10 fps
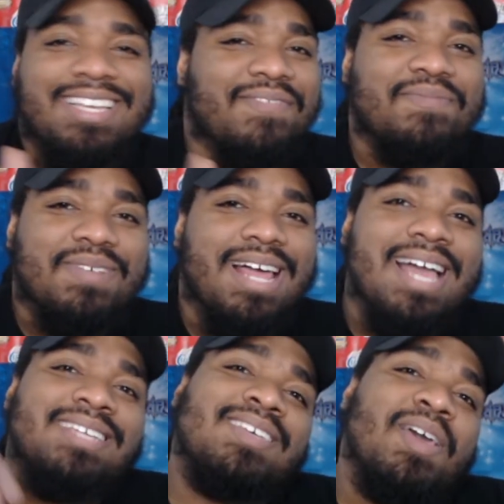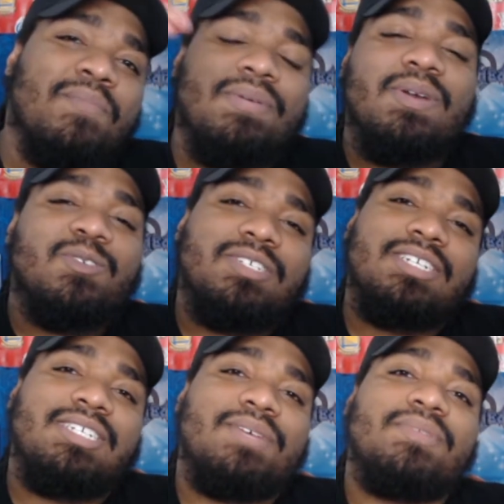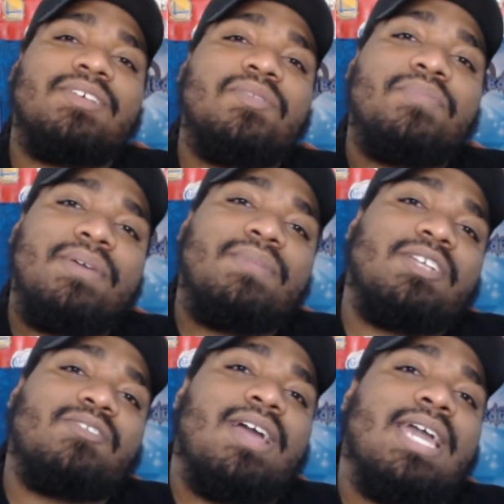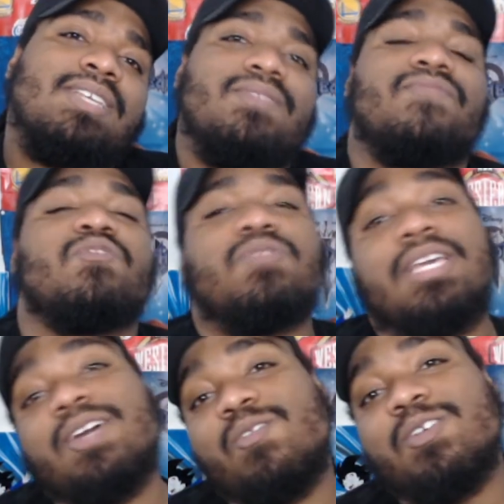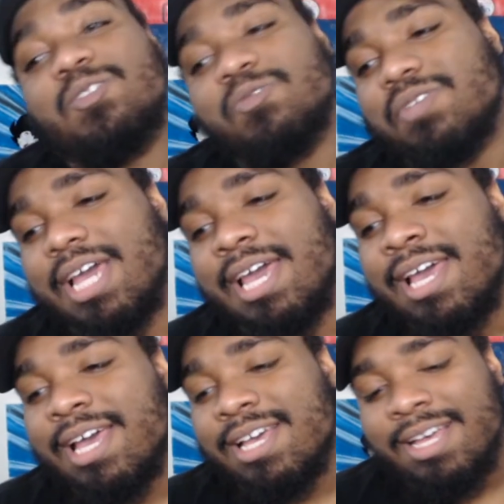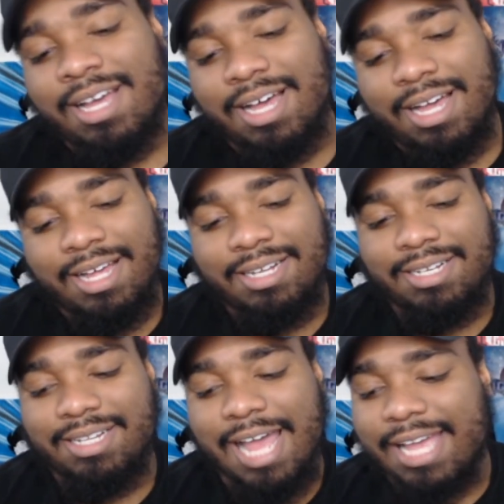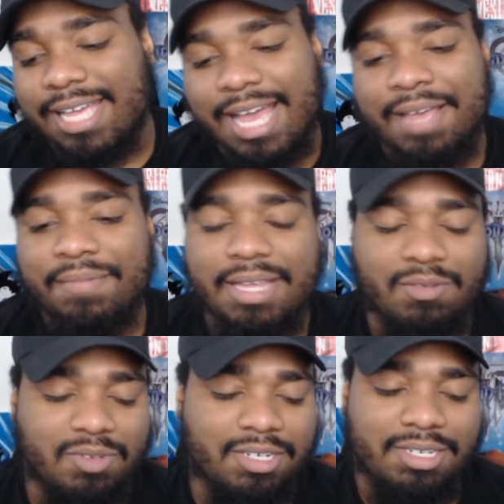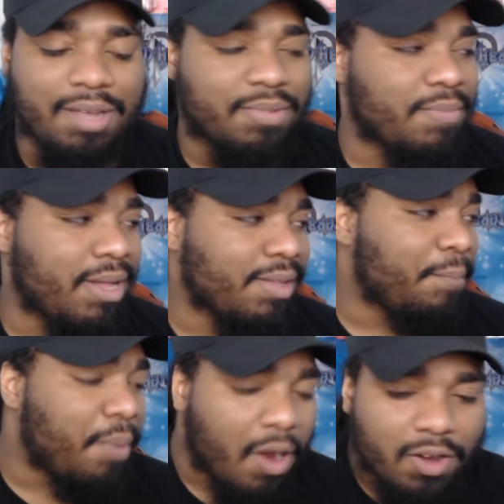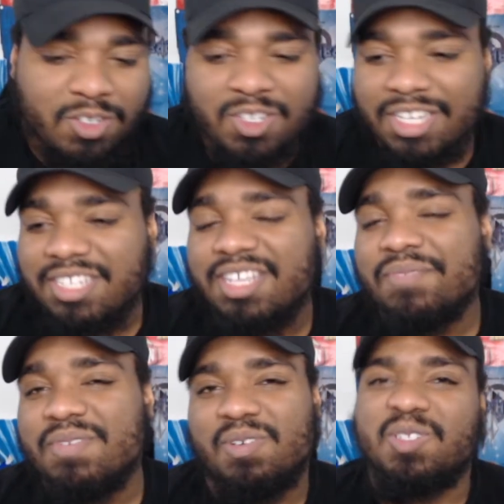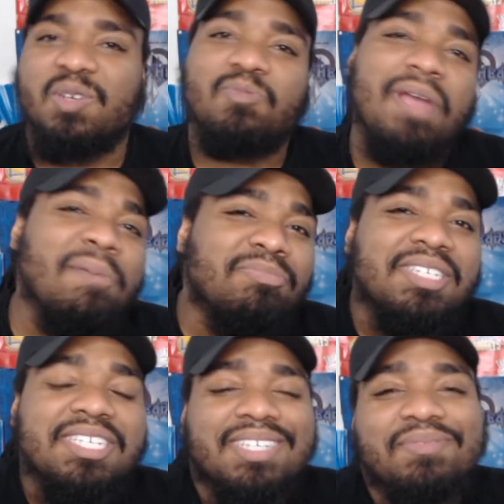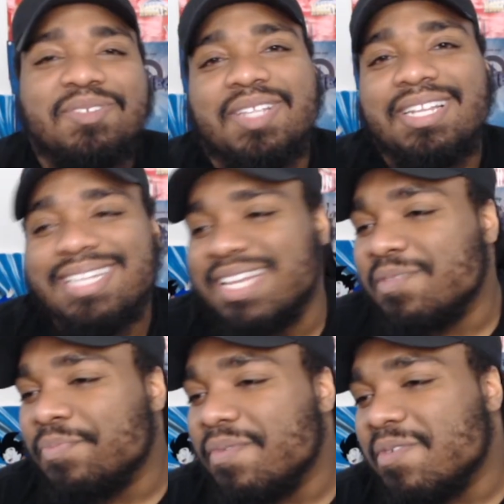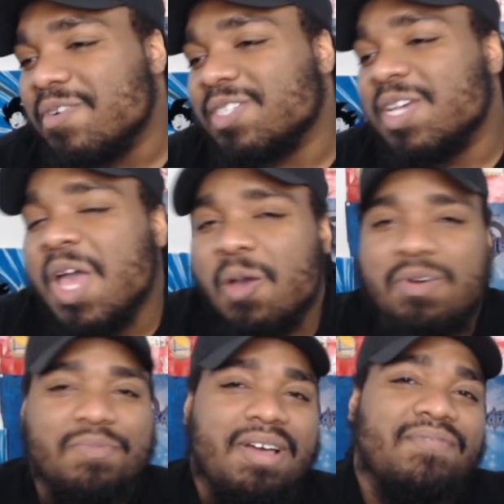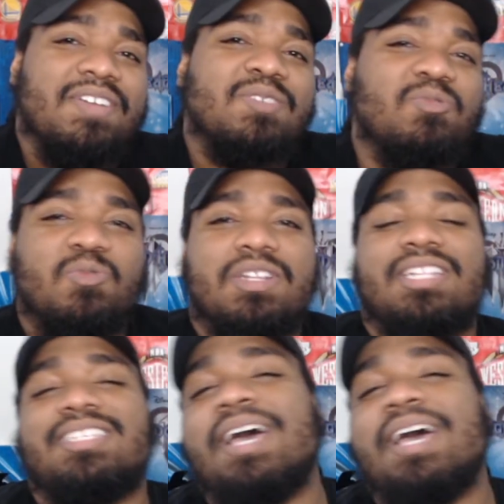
from class, maybe go to the gym a little bit, make sure I ate some food, get on 2K. That game, it was just something about the park system, it was the rep system, it was the leaderboards. One of my friends was one of the top